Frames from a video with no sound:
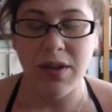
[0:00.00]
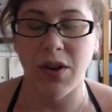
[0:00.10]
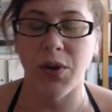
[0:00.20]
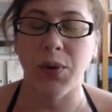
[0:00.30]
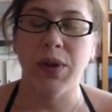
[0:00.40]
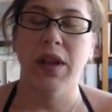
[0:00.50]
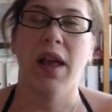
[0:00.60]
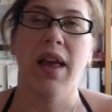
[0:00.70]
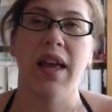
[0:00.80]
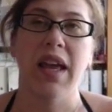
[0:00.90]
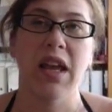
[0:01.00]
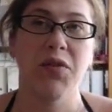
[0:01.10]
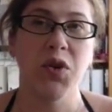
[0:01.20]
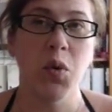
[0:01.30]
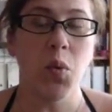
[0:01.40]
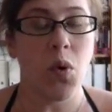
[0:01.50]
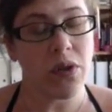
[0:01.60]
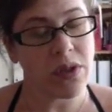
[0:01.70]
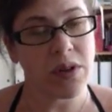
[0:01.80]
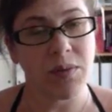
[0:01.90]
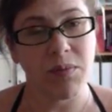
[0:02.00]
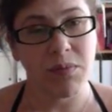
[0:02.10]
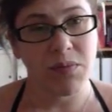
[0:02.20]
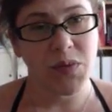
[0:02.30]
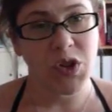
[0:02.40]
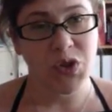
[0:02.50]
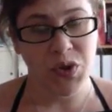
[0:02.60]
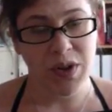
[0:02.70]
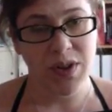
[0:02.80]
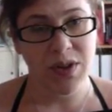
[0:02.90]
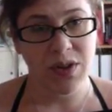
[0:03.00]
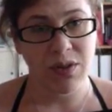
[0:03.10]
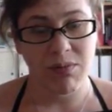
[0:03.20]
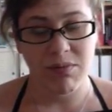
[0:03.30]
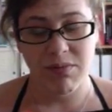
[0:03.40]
So if you want them to trust